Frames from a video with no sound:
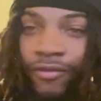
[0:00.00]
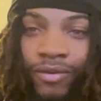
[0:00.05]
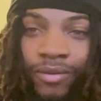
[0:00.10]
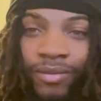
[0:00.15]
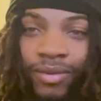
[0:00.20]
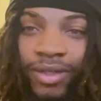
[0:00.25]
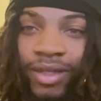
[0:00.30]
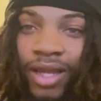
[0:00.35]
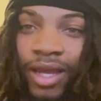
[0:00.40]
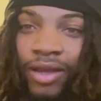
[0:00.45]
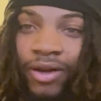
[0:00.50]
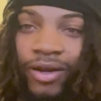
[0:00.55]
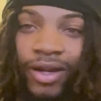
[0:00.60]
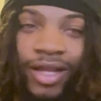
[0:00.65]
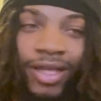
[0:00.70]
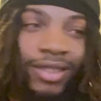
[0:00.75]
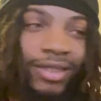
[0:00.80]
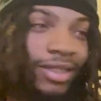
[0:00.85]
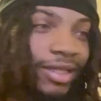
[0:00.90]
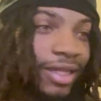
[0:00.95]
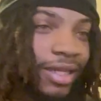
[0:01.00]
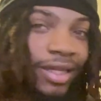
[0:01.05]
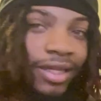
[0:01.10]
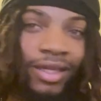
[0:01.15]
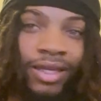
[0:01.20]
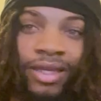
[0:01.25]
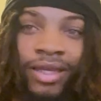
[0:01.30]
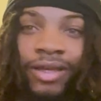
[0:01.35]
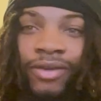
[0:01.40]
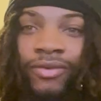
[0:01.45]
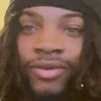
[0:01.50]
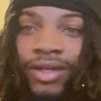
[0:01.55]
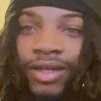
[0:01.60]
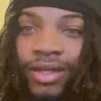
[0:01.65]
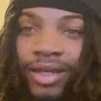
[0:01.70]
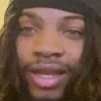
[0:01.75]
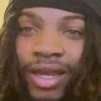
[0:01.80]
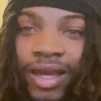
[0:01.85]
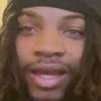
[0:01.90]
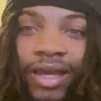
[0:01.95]
from a dad, or they see a kid with a
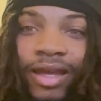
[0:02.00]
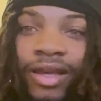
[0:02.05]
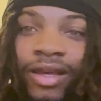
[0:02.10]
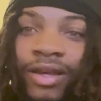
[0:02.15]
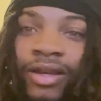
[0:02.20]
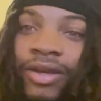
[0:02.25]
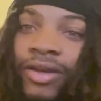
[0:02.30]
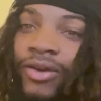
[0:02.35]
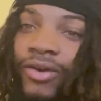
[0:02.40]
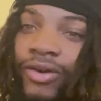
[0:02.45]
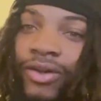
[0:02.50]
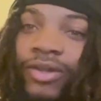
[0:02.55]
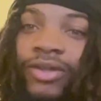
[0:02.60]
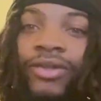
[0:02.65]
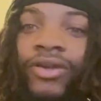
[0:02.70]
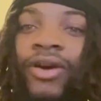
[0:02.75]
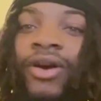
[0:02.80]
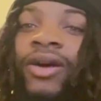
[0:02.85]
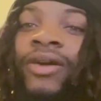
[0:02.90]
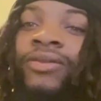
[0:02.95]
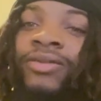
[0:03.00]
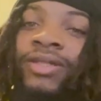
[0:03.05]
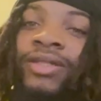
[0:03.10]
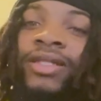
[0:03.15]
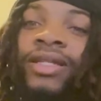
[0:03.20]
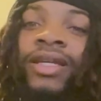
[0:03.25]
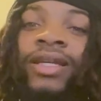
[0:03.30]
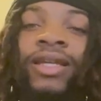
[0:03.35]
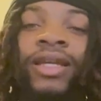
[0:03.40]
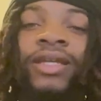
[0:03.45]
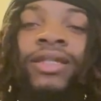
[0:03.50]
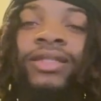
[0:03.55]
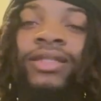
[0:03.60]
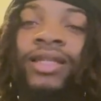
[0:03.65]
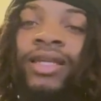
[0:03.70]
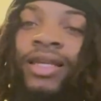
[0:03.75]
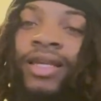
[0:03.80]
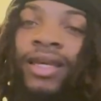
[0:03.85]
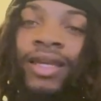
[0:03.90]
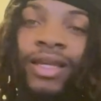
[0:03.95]
dad, or you know what I'm saying? They
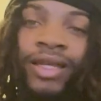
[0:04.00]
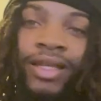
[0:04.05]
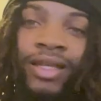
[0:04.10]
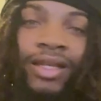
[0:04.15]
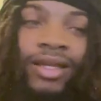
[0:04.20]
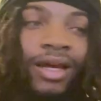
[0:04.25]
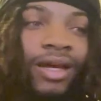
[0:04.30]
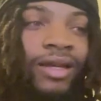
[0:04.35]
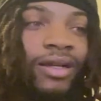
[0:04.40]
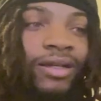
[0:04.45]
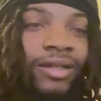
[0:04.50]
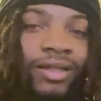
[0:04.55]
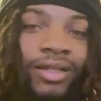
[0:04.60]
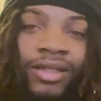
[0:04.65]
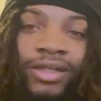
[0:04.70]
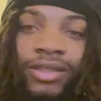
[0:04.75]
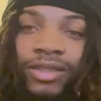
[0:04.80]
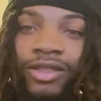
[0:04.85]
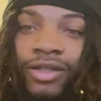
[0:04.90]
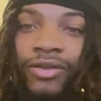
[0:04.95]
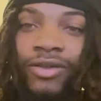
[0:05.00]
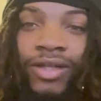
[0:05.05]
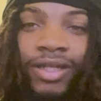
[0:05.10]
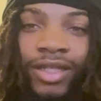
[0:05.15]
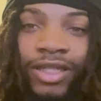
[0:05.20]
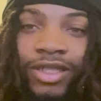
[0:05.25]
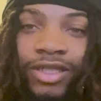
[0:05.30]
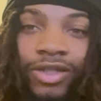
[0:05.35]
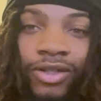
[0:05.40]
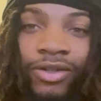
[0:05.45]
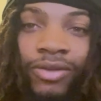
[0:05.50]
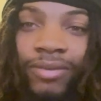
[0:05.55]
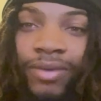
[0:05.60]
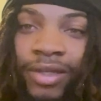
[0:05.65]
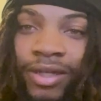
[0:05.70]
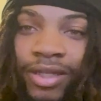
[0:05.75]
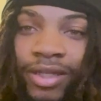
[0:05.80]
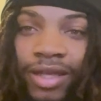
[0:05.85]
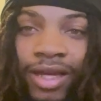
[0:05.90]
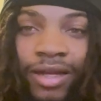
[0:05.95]
seeking any kind of love, so a nigga show them
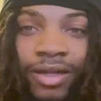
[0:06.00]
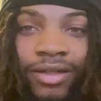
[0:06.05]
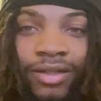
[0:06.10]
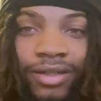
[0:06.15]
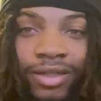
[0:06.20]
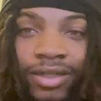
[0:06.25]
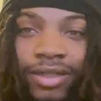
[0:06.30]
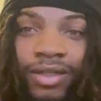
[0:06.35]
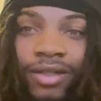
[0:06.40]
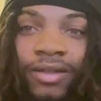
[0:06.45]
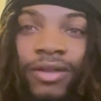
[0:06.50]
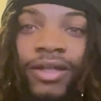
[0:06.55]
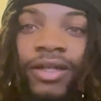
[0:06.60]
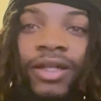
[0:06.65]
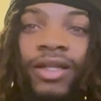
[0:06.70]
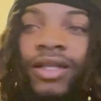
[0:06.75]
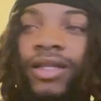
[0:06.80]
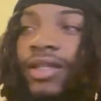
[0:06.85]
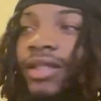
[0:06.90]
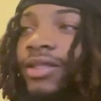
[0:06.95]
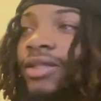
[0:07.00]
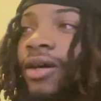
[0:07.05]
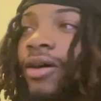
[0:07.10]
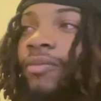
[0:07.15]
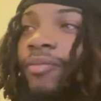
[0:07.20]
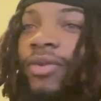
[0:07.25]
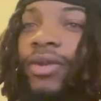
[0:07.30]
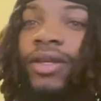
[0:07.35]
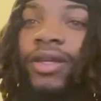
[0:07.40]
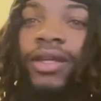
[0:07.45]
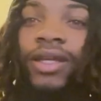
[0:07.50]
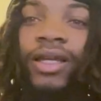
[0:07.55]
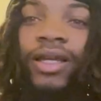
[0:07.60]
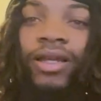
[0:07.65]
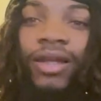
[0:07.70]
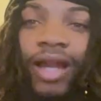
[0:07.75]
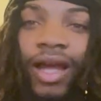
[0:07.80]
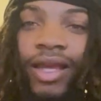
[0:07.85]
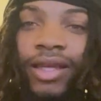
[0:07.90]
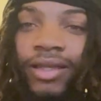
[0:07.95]
any kind of love, it's gonna be
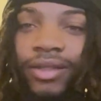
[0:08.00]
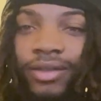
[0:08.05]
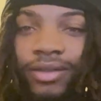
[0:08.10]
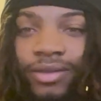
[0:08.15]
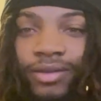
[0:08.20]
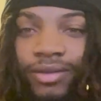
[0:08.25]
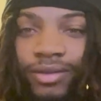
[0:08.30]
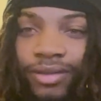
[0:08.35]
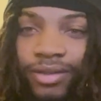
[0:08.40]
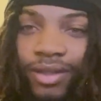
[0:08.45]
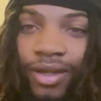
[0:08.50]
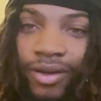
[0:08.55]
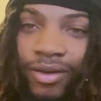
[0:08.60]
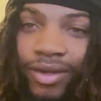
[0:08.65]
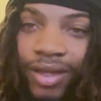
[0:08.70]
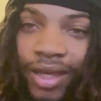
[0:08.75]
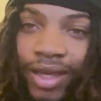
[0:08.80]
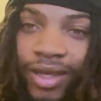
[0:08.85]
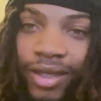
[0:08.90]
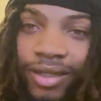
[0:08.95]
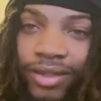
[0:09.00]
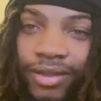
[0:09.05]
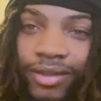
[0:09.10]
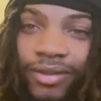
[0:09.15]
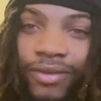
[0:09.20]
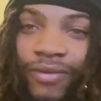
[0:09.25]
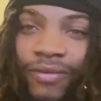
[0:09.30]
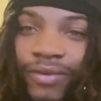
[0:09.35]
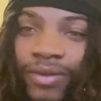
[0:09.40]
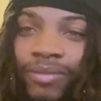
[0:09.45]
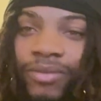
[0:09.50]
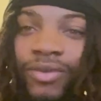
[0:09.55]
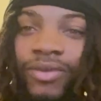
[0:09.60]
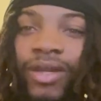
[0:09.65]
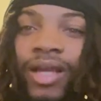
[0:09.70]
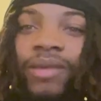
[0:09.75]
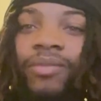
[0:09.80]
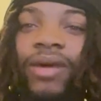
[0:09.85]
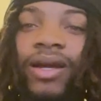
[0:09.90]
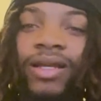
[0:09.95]
like, okay, you feel me? You
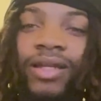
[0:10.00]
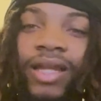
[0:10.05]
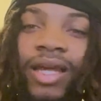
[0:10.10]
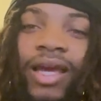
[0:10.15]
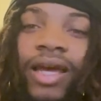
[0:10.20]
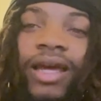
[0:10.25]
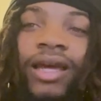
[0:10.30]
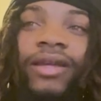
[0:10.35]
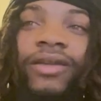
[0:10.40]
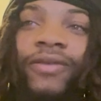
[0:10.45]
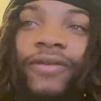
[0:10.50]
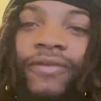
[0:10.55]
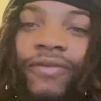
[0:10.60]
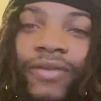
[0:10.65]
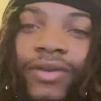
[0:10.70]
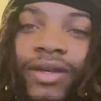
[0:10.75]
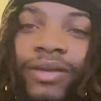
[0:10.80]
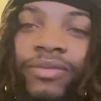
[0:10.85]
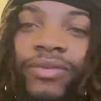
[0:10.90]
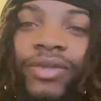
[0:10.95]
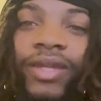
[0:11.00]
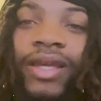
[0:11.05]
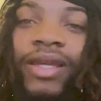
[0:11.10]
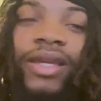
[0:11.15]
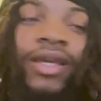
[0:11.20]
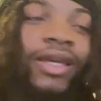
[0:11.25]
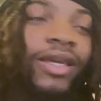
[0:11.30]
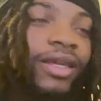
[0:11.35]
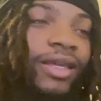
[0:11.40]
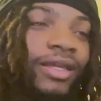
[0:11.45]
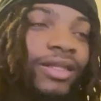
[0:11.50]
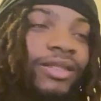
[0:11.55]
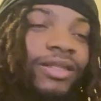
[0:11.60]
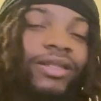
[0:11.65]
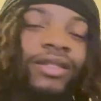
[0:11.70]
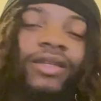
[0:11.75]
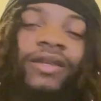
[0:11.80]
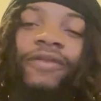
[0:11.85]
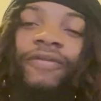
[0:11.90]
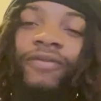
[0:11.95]
like my dad, you feel me? They get
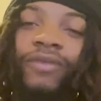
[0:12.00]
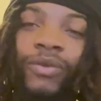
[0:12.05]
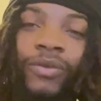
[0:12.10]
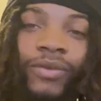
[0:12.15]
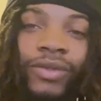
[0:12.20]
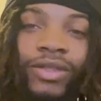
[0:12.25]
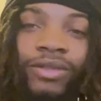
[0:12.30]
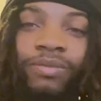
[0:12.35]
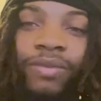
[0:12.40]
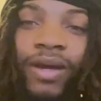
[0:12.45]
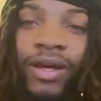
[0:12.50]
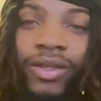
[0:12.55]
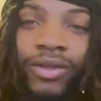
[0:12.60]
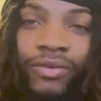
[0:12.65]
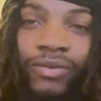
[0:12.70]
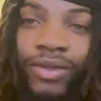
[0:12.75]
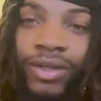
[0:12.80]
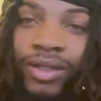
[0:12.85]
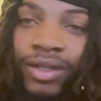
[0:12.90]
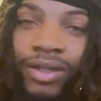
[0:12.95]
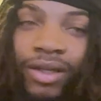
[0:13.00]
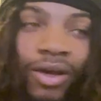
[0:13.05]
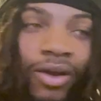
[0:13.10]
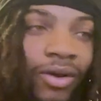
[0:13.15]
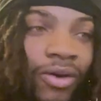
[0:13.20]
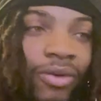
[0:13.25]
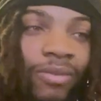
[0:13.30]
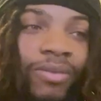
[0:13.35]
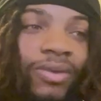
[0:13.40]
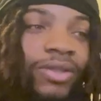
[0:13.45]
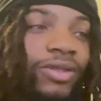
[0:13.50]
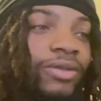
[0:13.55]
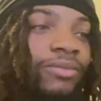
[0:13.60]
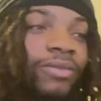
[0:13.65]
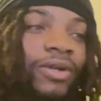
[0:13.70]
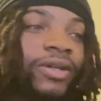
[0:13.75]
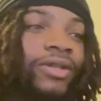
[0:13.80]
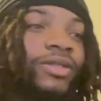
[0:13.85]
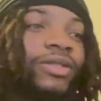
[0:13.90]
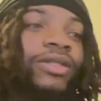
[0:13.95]
easily influenced by you and a whole bunch of
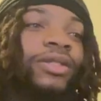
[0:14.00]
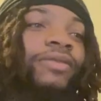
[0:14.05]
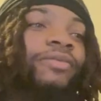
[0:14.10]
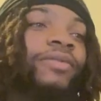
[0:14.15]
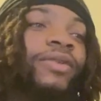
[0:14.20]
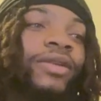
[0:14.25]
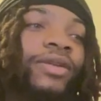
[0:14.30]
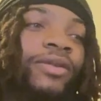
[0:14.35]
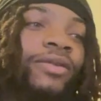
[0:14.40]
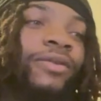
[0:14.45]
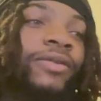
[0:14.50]
more bro.